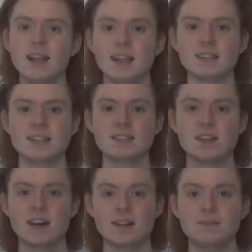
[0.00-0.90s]
let's get
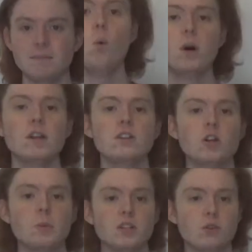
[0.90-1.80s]
started. One of the
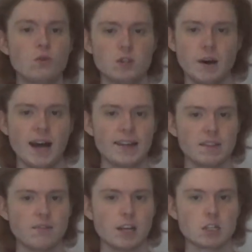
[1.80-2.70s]
topics talked about at
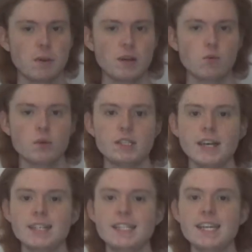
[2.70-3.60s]
the Flash panel was
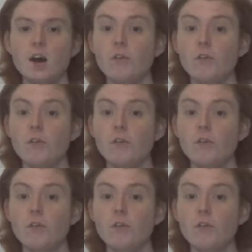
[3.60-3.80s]
the idea